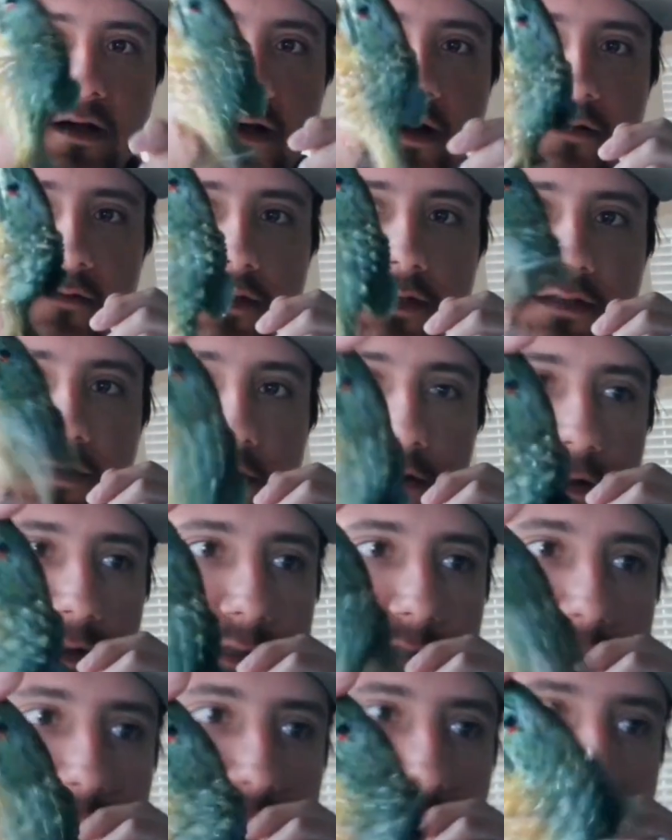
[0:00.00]
Obviously, you
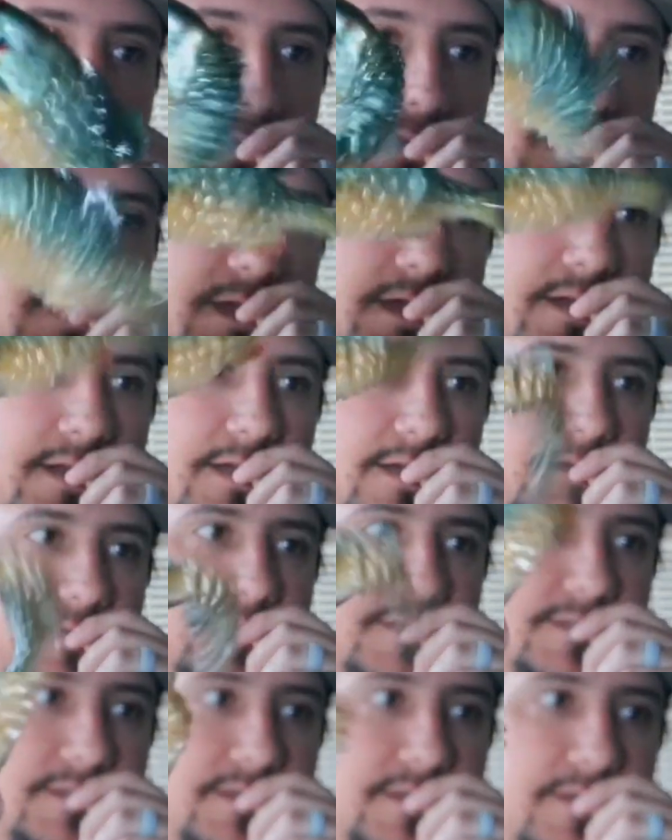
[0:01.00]
can see like the
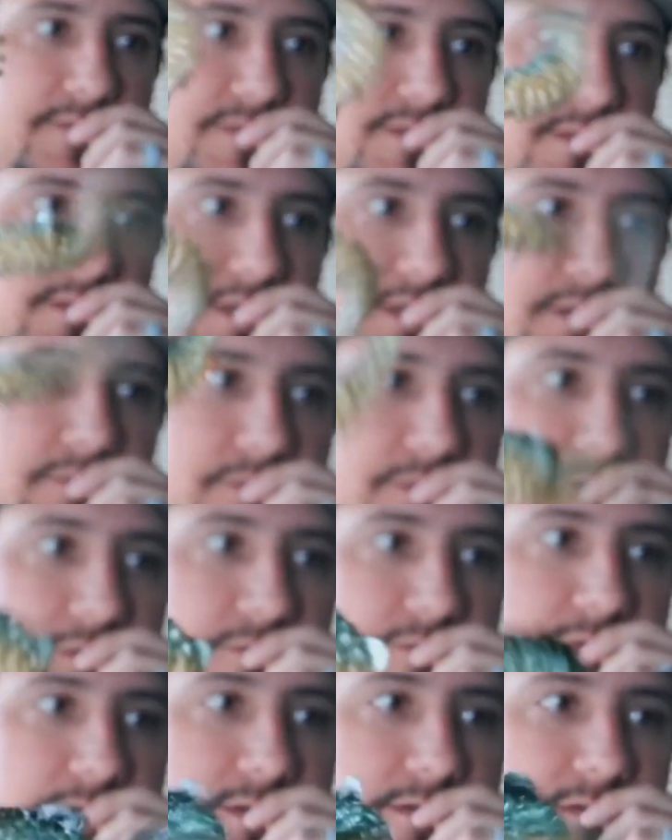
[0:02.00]
cutouts, gives a lot of
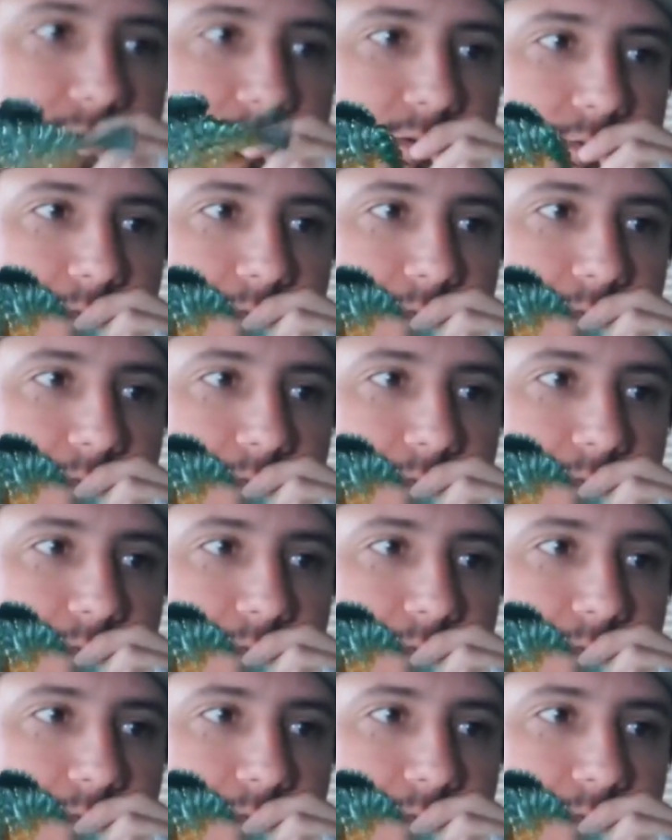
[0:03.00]
movement.